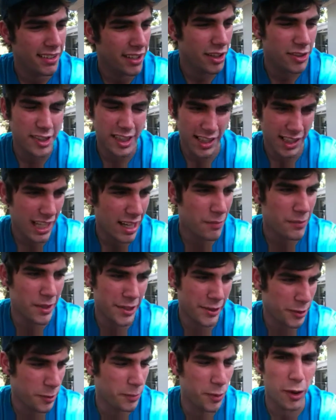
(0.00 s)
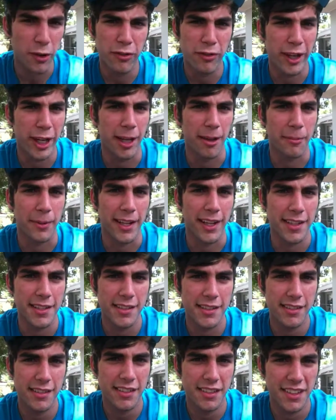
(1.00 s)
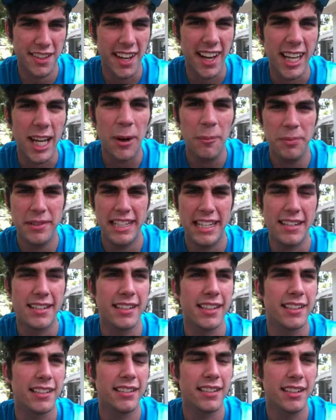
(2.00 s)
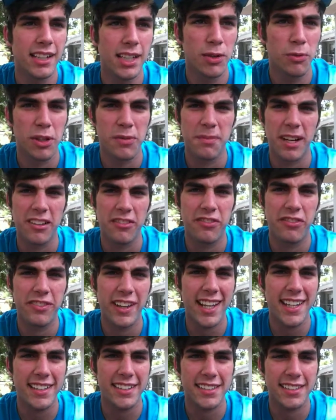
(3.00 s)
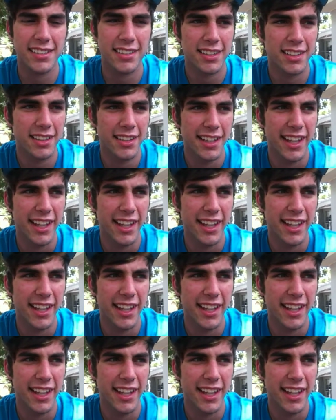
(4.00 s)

Go check out my new profile page. I updated it with my face.